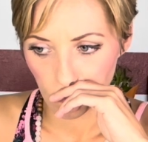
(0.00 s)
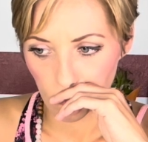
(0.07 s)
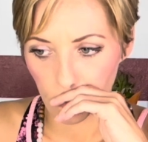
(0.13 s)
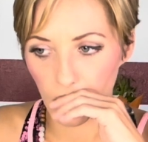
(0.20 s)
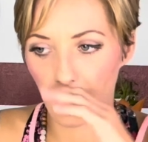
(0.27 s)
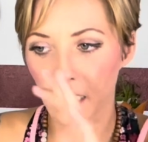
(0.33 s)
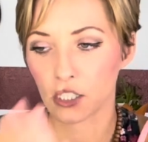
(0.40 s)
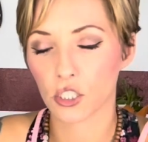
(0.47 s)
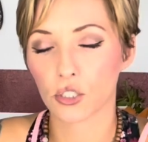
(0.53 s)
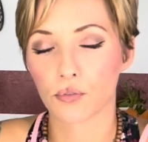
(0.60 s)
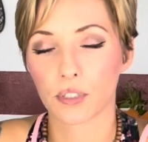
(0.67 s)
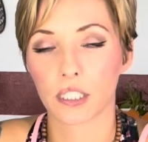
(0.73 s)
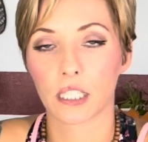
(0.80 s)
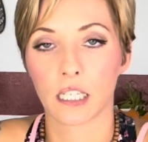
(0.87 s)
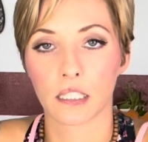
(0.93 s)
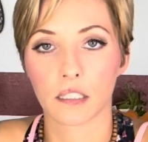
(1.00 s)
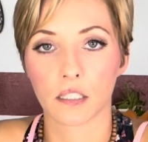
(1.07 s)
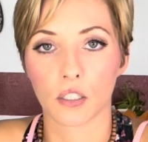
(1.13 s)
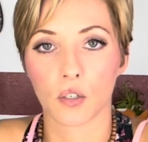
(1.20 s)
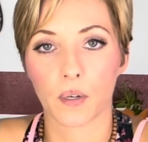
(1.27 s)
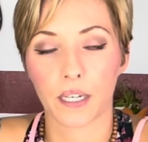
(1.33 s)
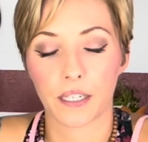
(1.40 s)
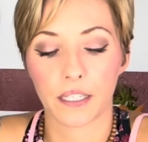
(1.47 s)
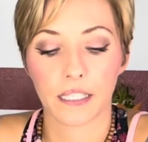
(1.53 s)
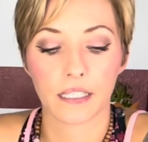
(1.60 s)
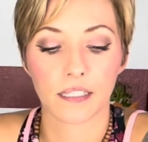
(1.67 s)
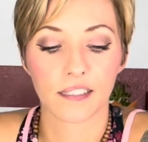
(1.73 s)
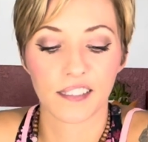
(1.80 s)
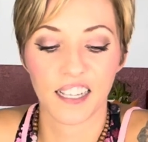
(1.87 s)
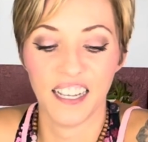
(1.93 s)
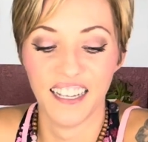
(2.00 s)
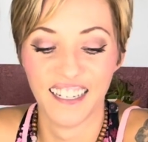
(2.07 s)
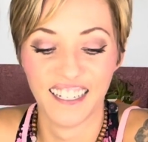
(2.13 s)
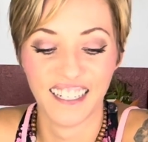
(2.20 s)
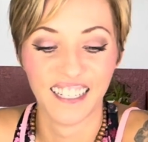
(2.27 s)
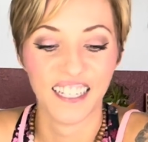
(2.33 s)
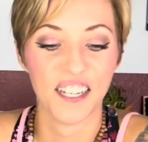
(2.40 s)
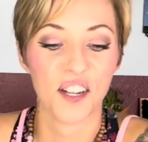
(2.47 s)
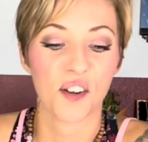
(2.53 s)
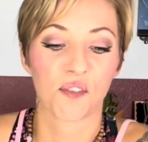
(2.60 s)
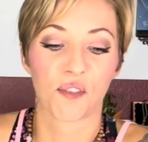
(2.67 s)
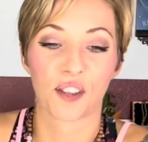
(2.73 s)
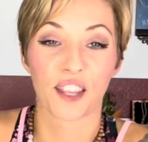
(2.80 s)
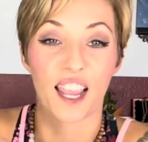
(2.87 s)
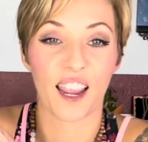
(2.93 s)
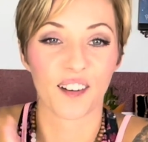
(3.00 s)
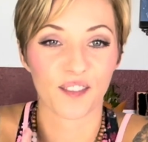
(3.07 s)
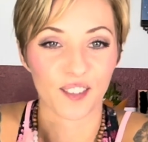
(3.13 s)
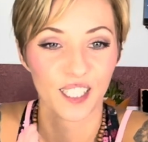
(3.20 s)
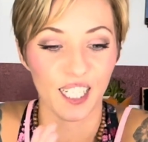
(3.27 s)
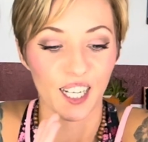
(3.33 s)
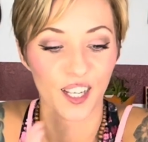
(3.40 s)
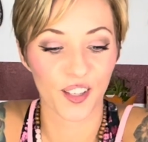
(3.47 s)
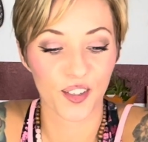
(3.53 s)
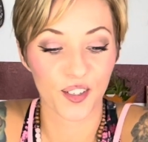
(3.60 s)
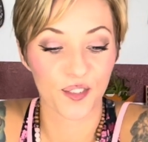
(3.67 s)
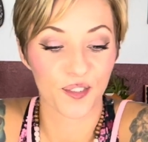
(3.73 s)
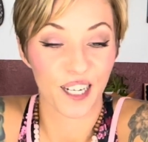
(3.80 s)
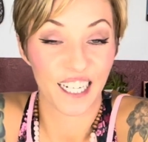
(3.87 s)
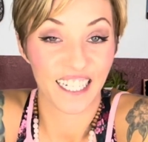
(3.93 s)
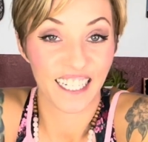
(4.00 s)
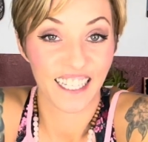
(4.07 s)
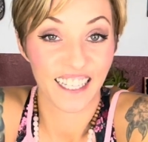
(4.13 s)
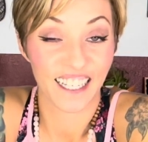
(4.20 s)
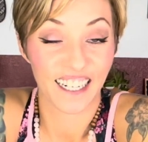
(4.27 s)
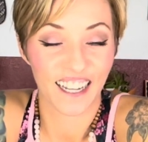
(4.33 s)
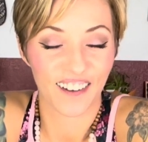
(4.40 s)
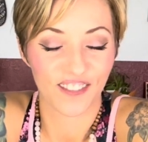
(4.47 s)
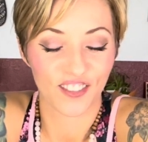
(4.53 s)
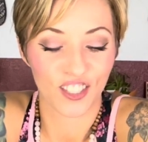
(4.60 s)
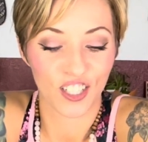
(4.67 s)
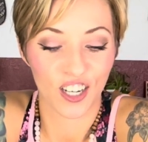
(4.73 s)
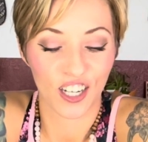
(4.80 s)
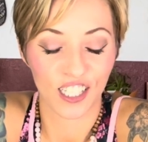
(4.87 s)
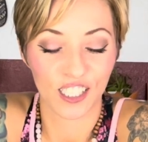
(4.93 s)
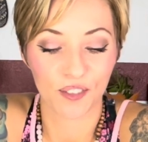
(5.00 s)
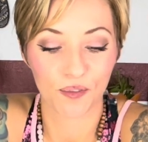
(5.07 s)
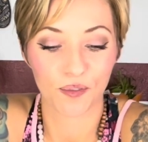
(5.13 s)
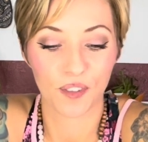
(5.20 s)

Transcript: I just realized, Aquarius, with every other reading that I've done,